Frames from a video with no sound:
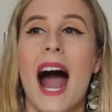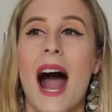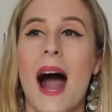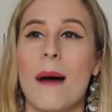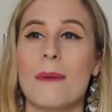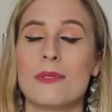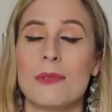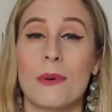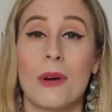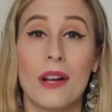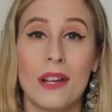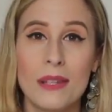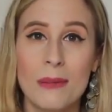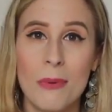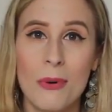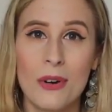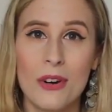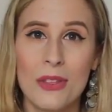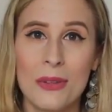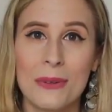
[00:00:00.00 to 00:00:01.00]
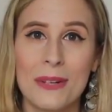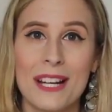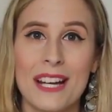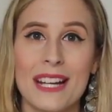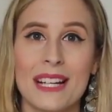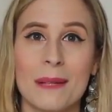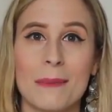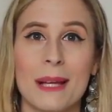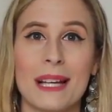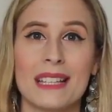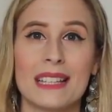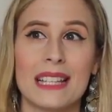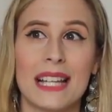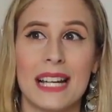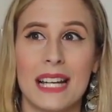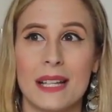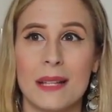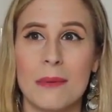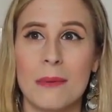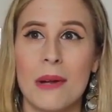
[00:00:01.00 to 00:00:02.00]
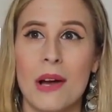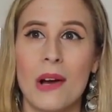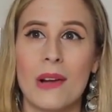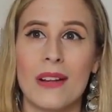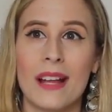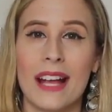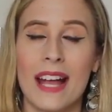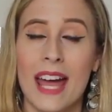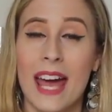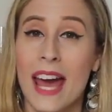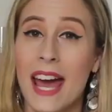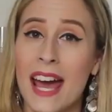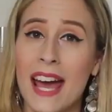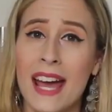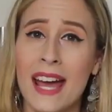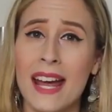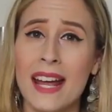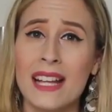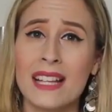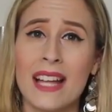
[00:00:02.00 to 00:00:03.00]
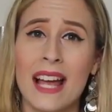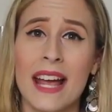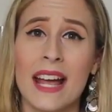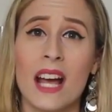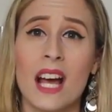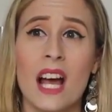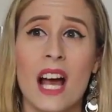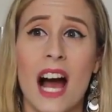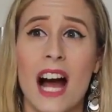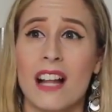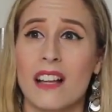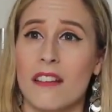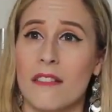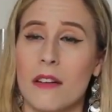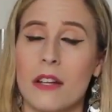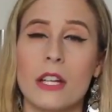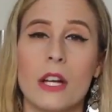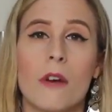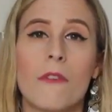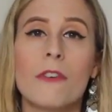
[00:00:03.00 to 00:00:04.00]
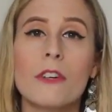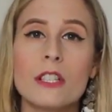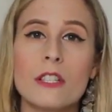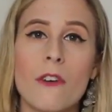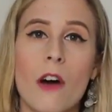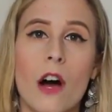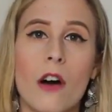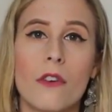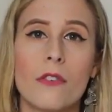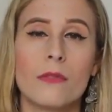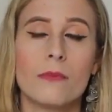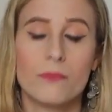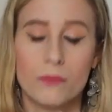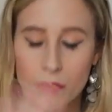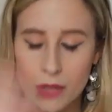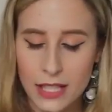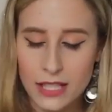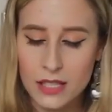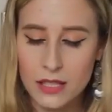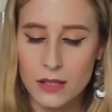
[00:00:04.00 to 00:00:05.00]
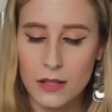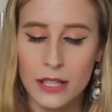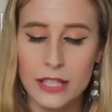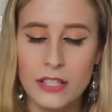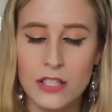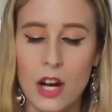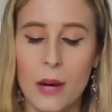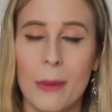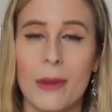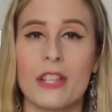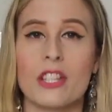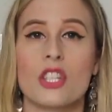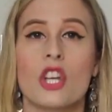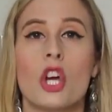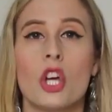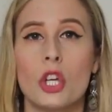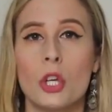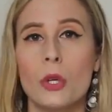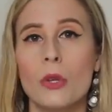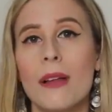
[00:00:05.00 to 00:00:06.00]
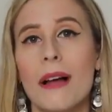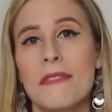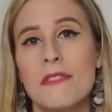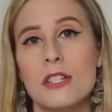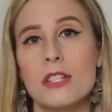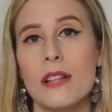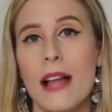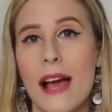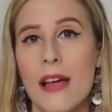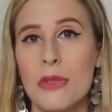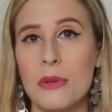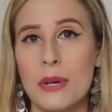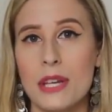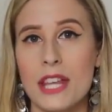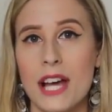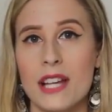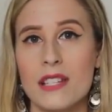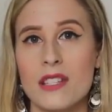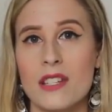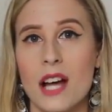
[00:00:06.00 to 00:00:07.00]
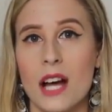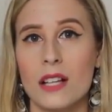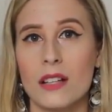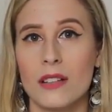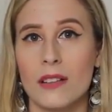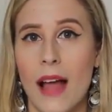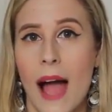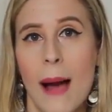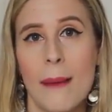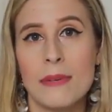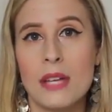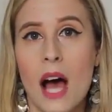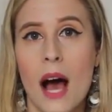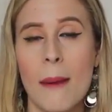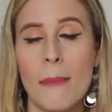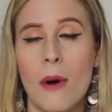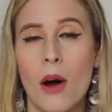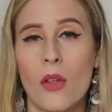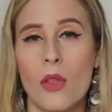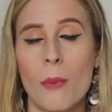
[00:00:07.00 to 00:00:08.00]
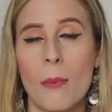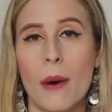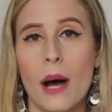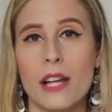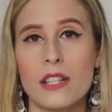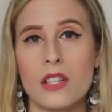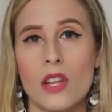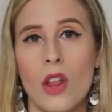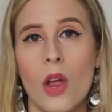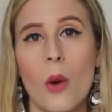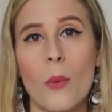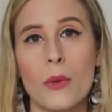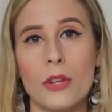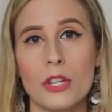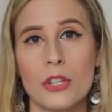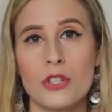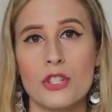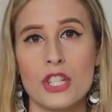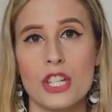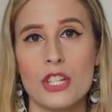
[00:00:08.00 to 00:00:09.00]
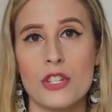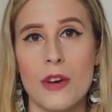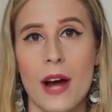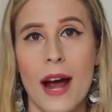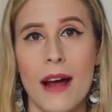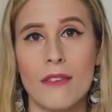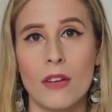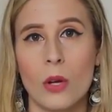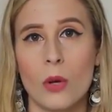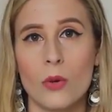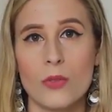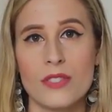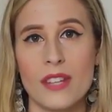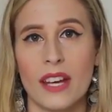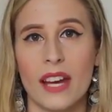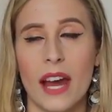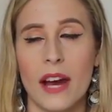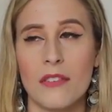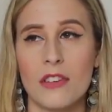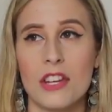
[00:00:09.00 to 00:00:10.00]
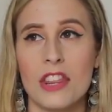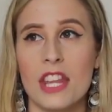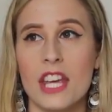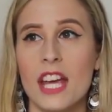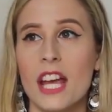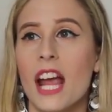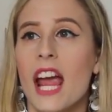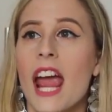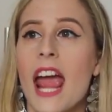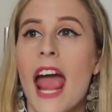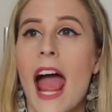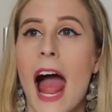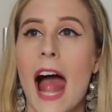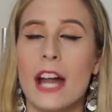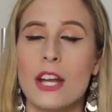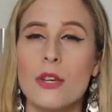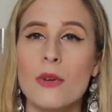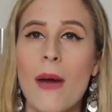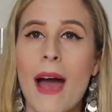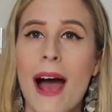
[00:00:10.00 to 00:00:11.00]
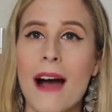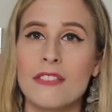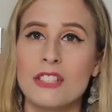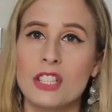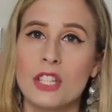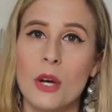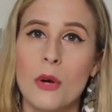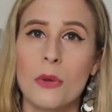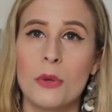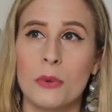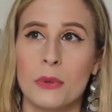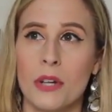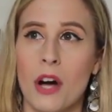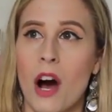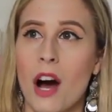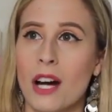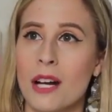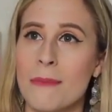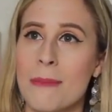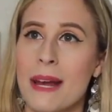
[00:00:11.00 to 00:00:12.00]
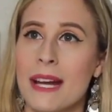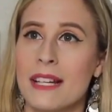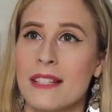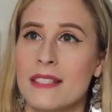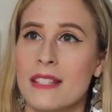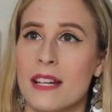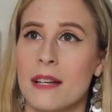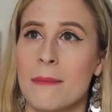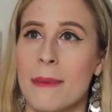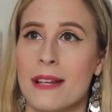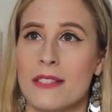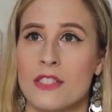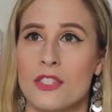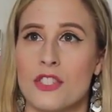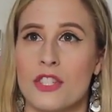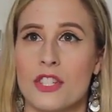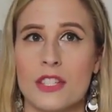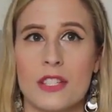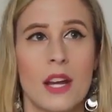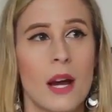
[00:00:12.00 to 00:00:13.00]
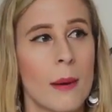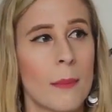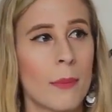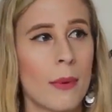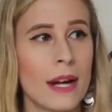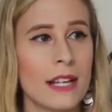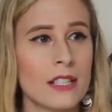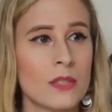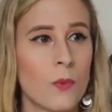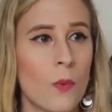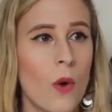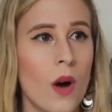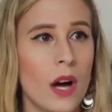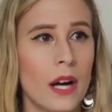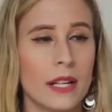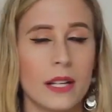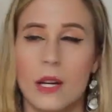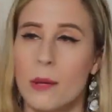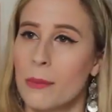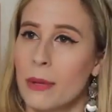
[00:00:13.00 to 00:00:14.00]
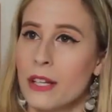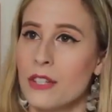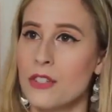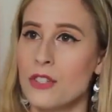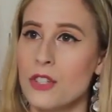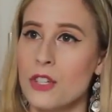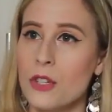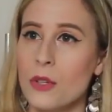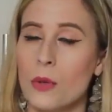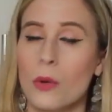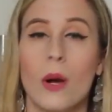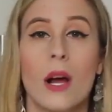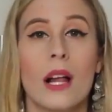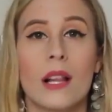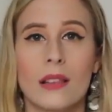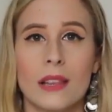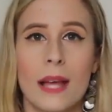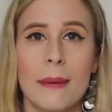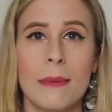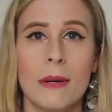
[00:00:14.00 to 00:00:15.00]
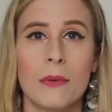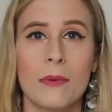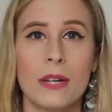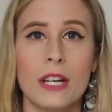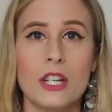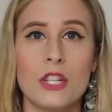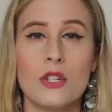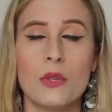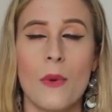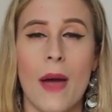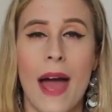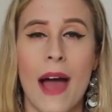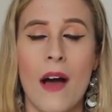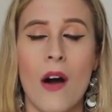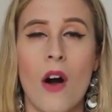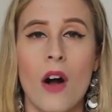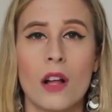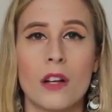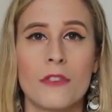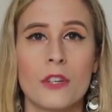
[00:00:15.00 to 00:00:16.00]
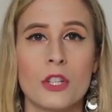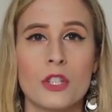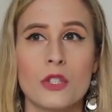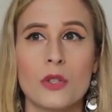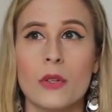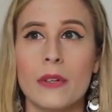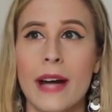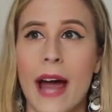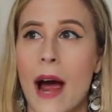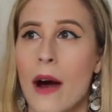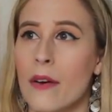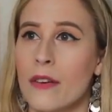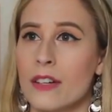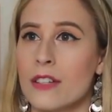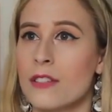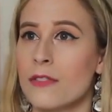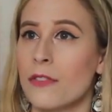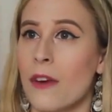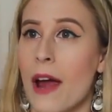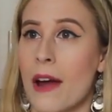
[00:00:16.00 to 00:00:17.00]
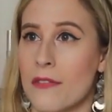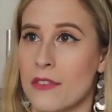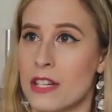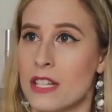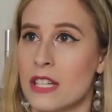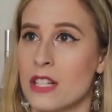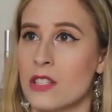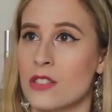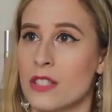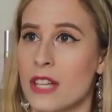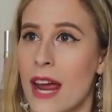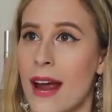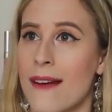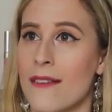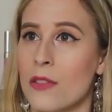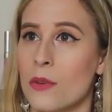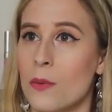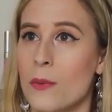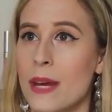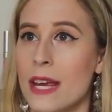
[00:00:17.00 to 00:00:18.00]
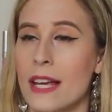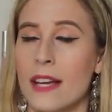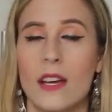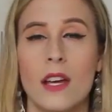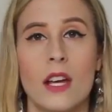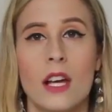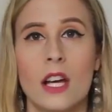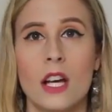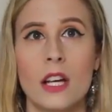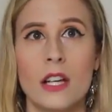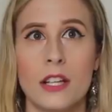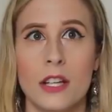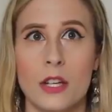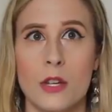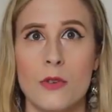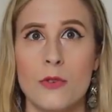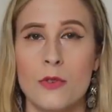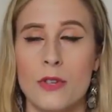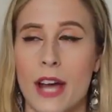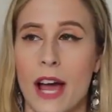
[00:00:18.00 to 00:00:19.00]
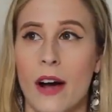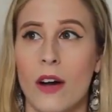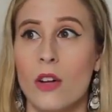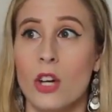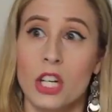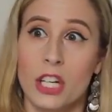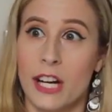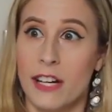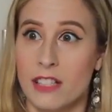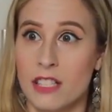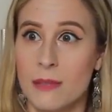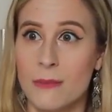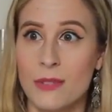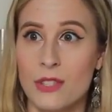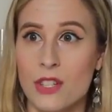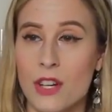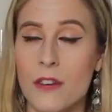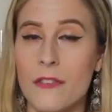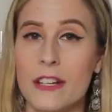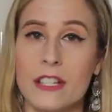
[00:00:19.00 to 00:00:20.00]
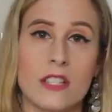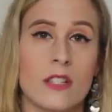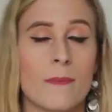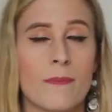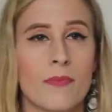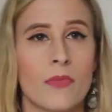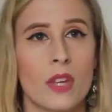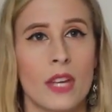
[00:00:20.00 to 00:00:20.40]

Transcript: Um, so I'm calling the Port Authority and I'm like letting them know like, hey, like, you know, first of all, let's let's talk about this. You left your three thousand dollar laptop on the bus along with your G drive that holds like everything, and you have to go through an automated set of messages. Press one, press two. Let me read you at all of our store hours for every single day of the week. You yell customer service.